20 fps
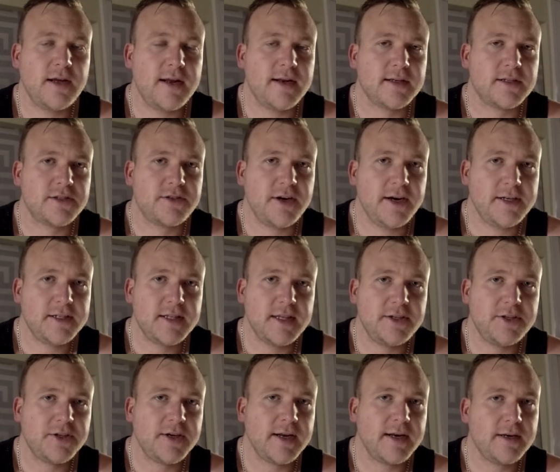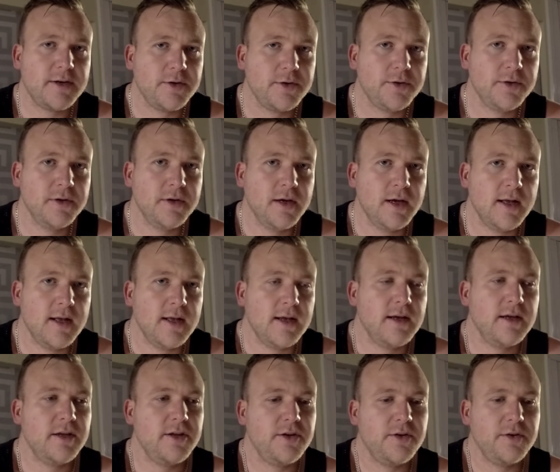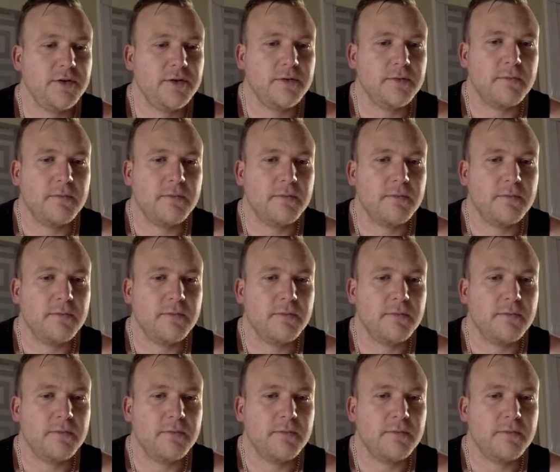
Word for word: and a stretch that you can do. You